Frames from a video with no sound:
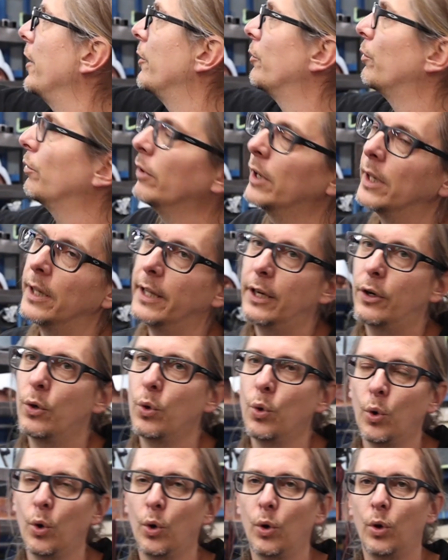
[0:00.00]
of the really
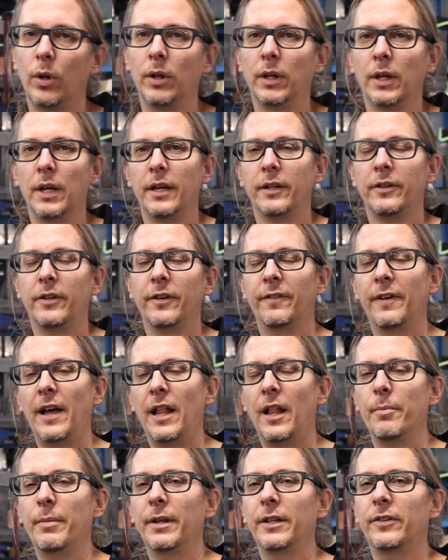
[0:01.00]
cool
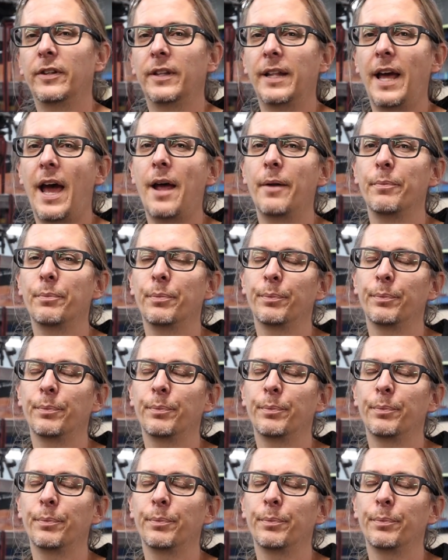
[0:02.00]
developments in that